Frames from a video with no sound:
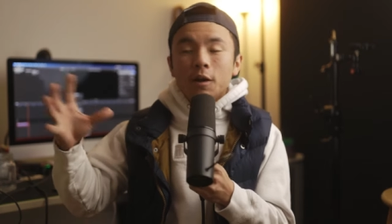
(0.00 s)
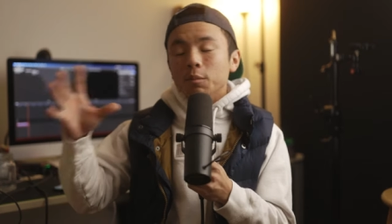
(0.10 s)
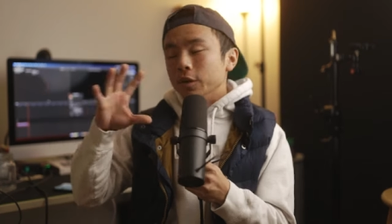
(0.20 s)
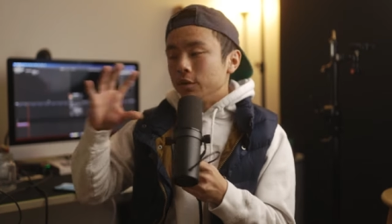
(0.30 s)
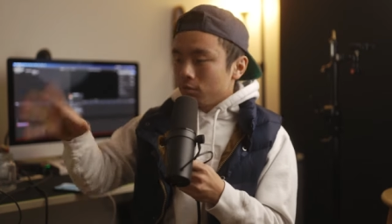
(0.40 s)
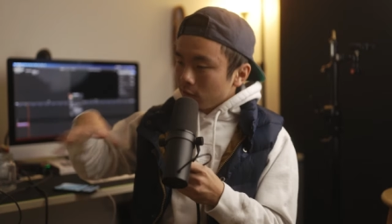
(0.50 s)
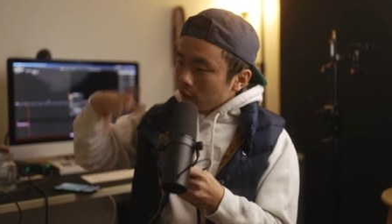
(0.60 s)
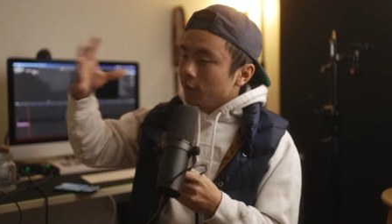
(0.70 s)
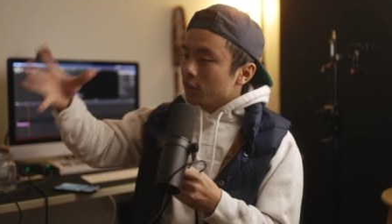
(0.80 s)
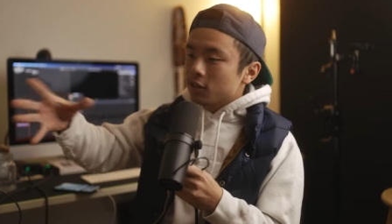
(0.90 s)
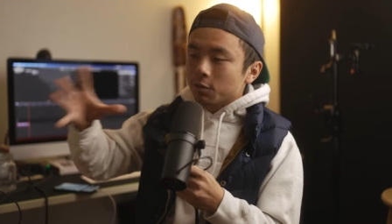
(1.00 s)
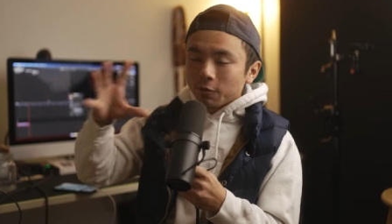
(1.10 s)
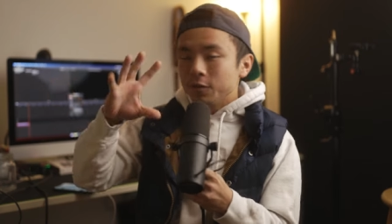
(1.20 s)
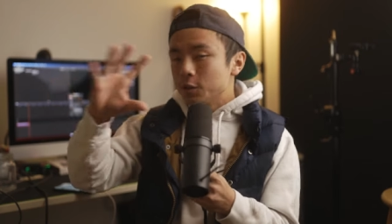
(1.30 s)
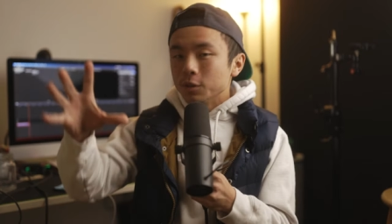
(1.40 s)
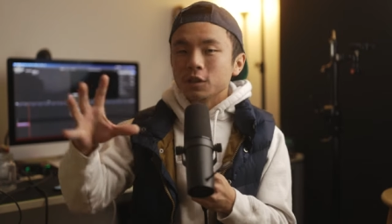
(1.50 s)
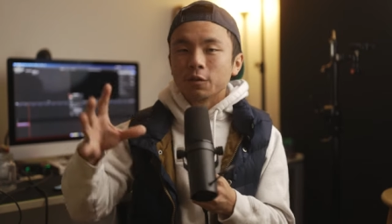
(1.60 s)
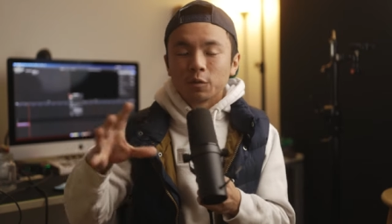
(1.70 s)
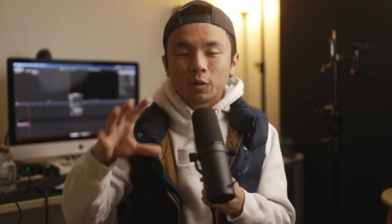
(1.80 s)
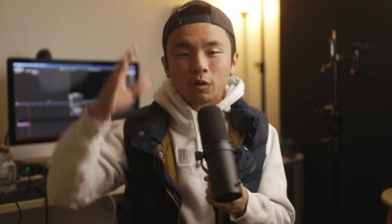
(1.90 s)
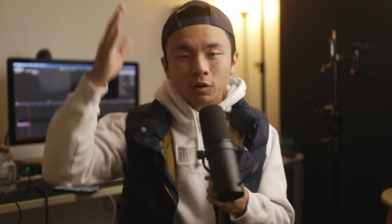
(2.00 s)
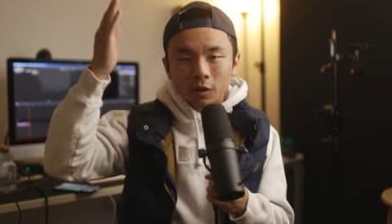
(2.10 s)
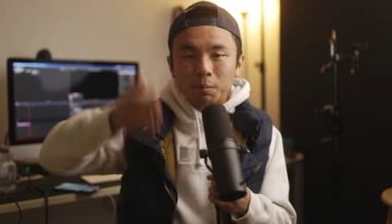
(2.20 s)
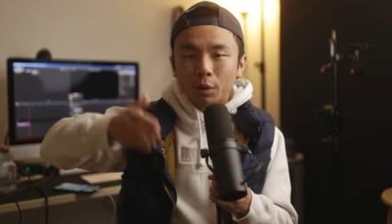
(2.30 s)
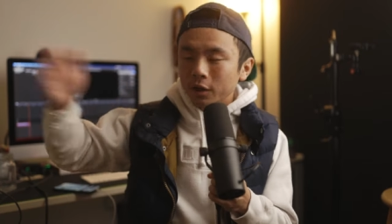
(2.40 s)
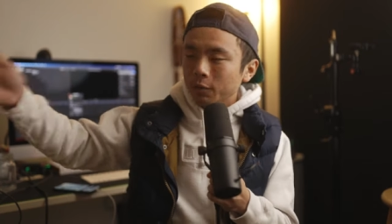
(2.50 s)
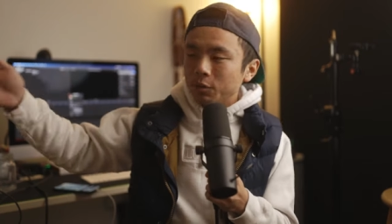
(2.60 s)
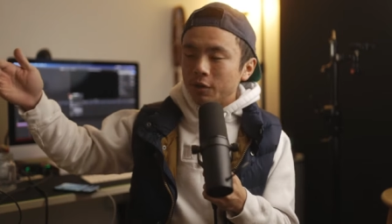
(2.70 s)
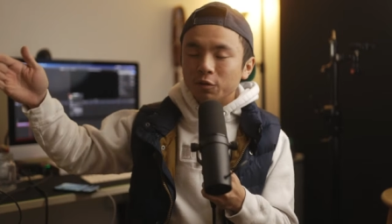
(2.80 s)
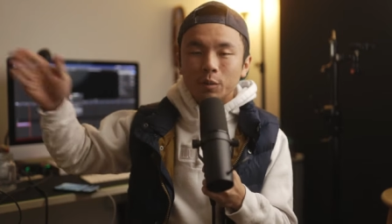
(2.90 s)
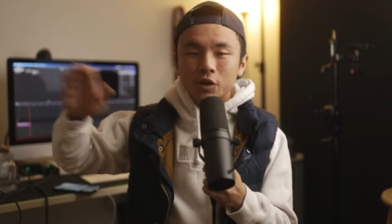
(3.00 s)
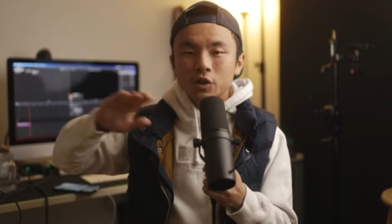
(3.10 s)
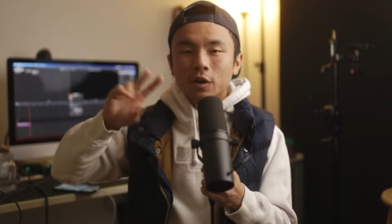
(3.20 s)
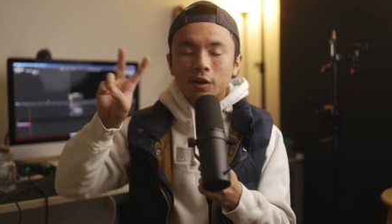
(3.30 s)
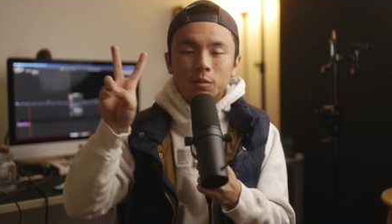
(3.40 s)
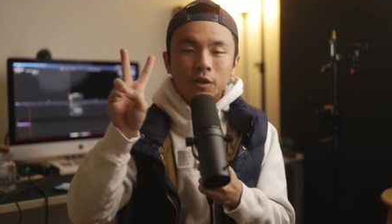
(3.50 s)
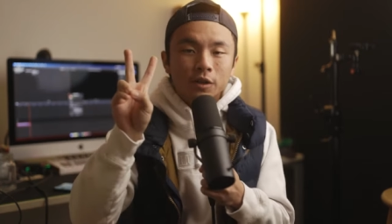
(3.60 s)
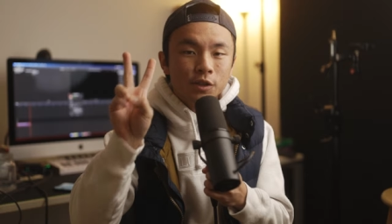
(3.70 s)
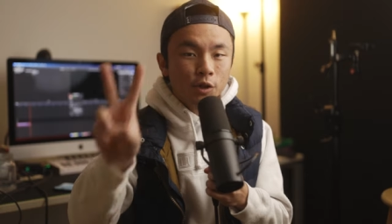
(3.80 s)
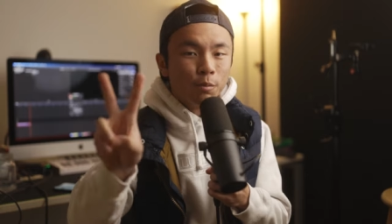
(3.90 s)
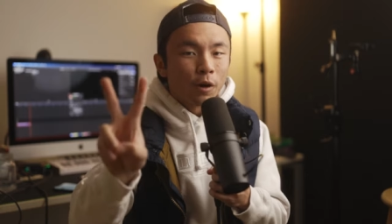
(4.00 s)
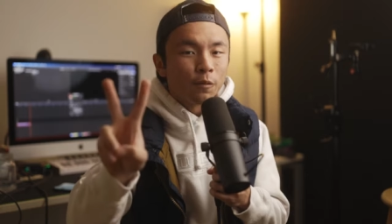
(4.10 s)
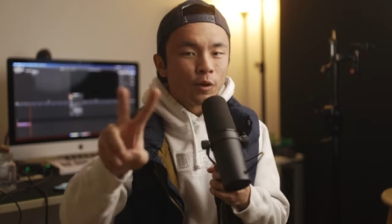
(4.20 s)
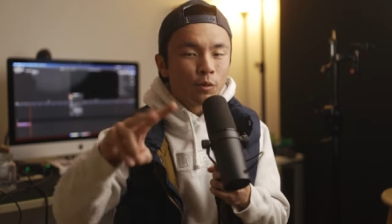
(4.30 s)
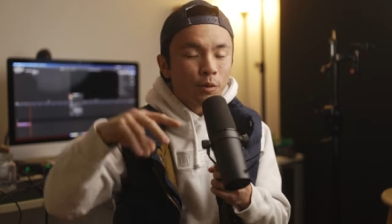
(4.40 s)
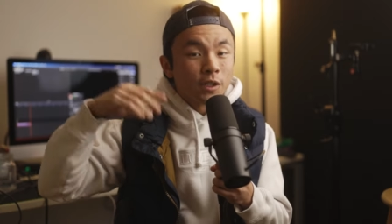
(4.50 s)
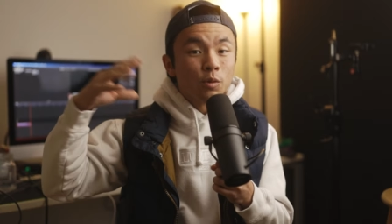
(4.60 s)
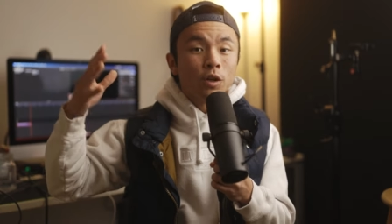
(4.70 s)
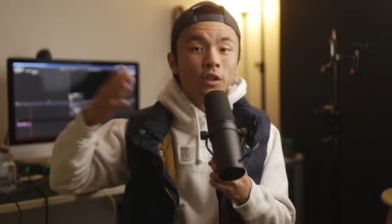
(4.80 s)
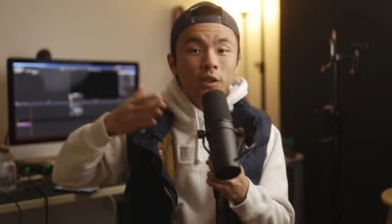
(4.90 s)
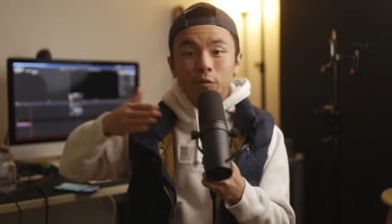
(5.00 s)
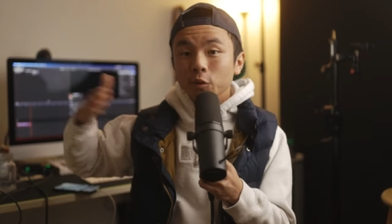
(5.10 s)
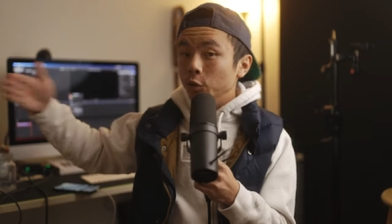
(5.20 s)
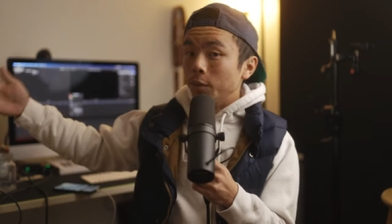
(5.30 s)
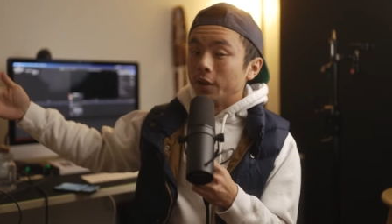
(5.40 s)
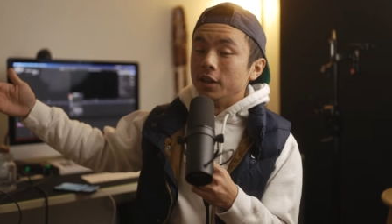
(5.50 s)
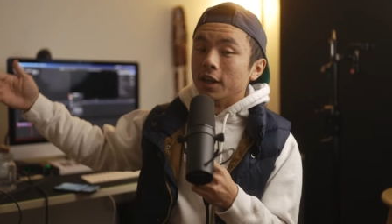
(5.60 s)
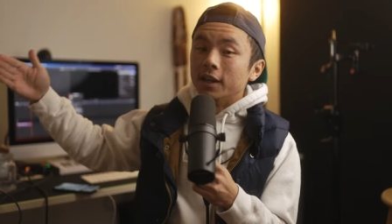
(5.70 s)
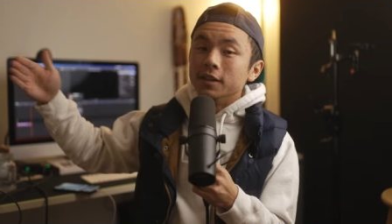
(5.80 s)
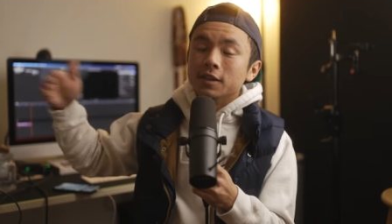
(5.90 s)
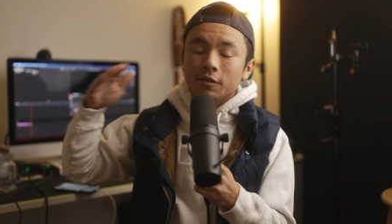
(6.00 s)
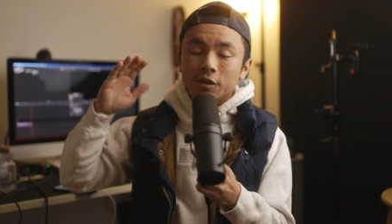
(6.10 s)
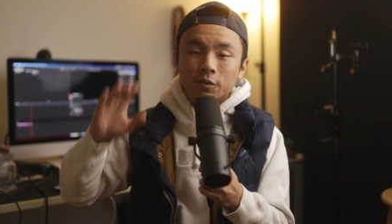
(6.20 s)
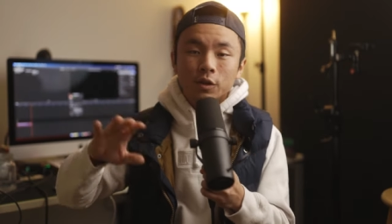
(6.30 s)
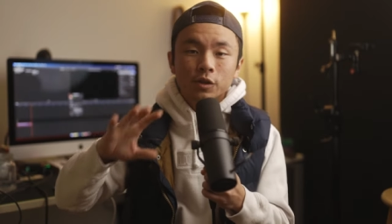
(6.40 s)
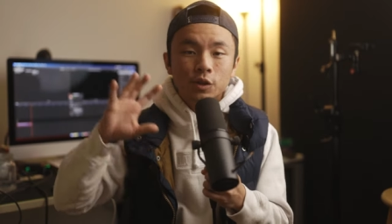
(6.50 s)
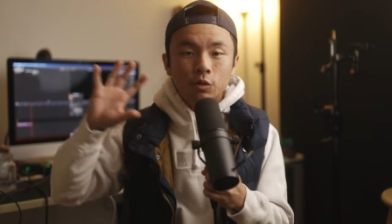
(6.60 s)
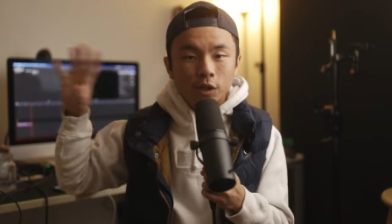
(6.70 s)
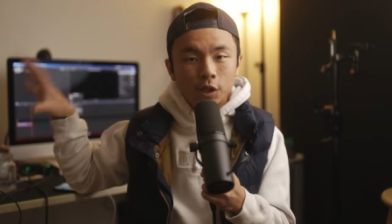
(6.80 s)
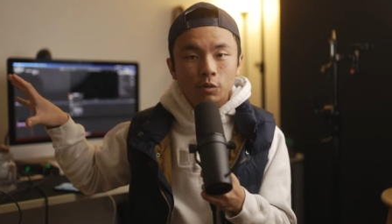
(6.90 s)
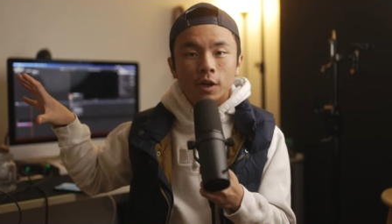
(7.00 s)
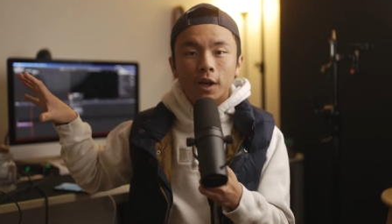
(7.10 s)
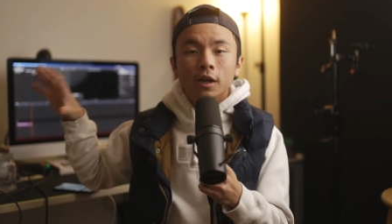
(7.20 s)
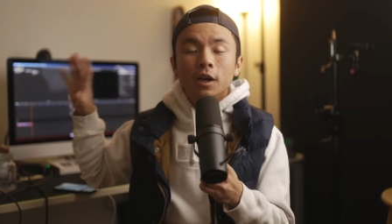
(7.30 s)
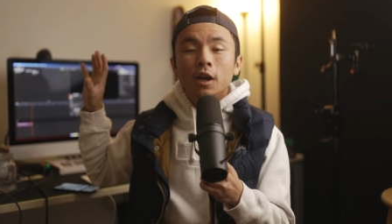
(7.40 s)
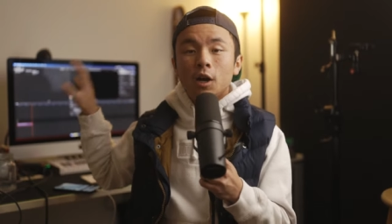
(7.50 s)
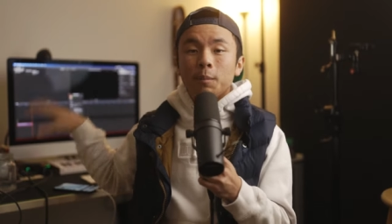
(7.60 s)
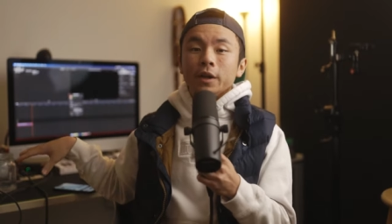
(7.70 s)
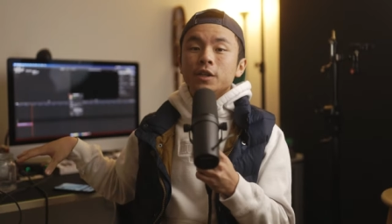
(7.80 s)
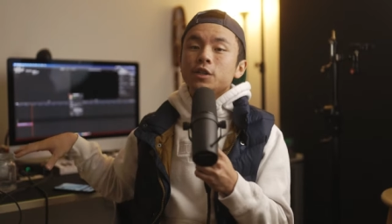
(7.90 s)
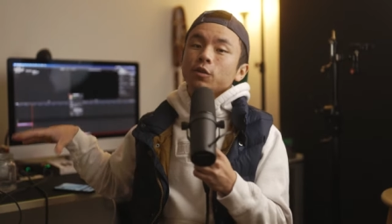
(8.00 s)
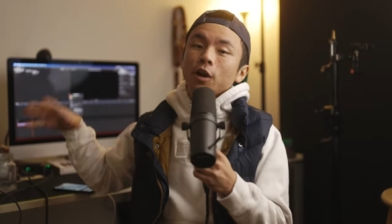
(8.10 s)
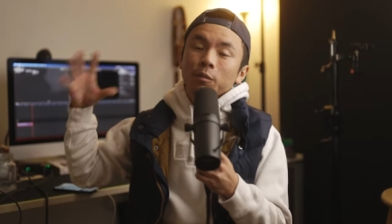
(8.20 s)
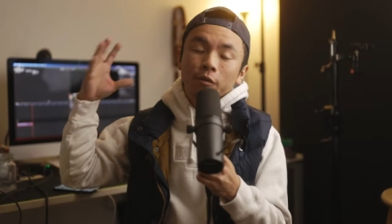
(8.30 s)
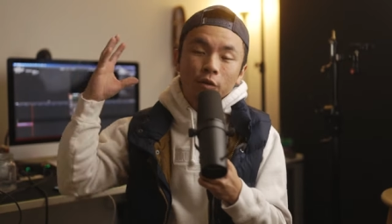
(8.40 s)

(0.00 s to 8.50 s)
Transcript: But in this specific video, I'm going to break up the information that I could be in a two-part video because I want to leave room at the end of this video to do a Q and A on my Instagram.